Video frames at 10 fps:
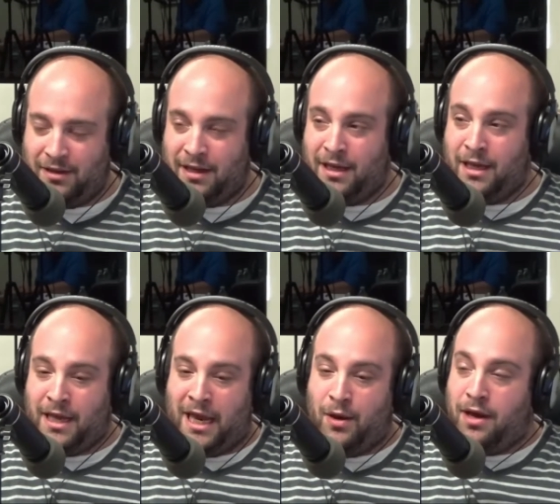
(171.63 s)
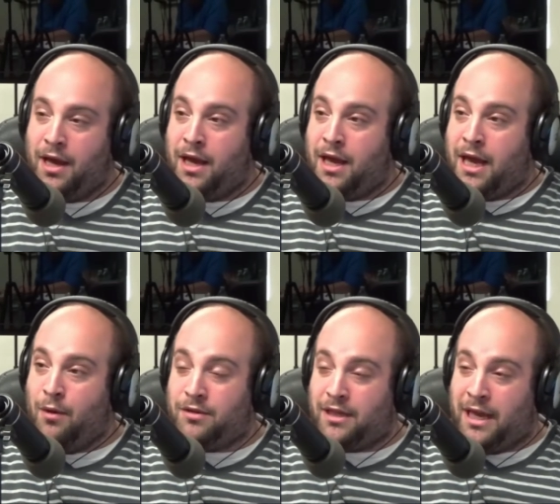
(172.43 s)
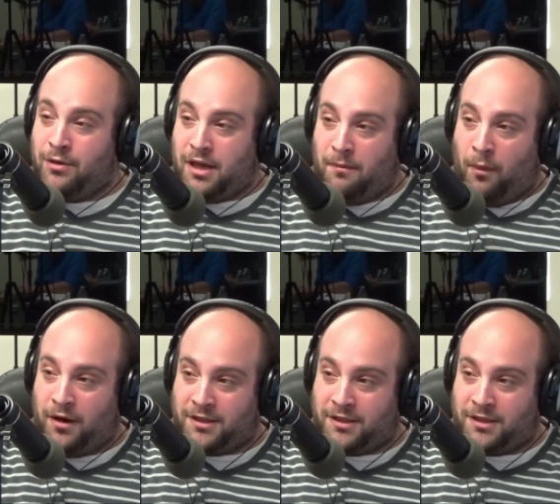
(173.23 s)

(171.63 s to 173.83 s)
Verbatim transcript: me neither. Half of them. Half of them. He was on Parks